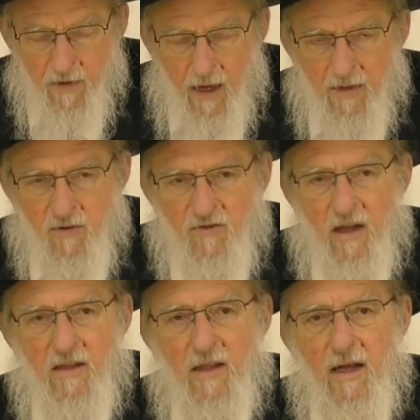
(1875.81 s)
and you say
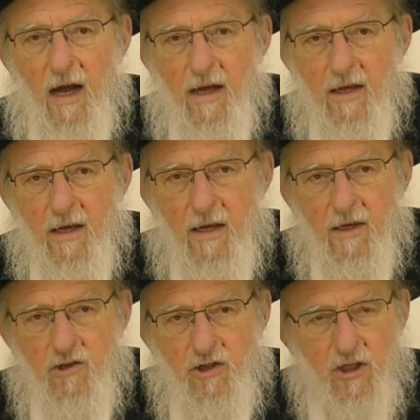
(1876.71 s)
to the guy,
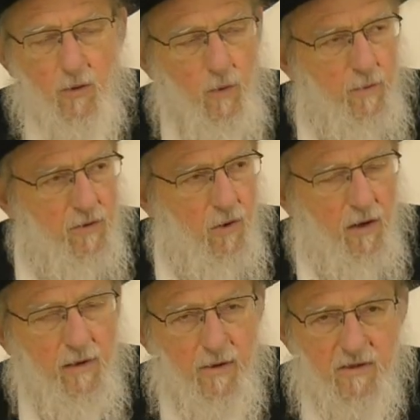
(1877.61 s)
gee, you, we were
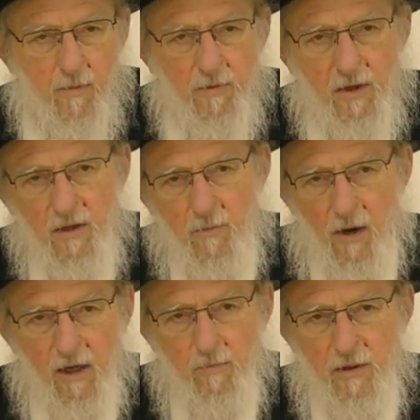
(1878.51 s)
talking about something in the
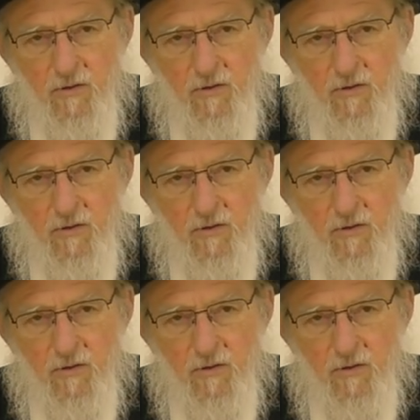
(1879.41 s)
marketplace.